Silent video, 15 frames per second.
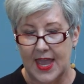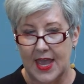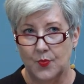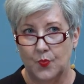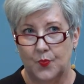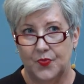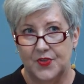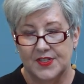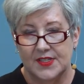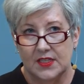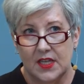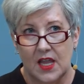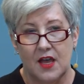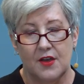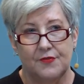and this
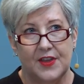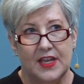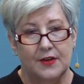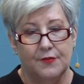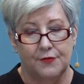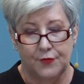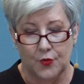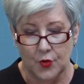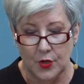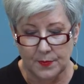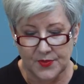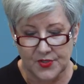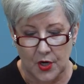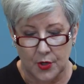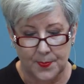love
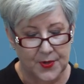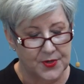informs our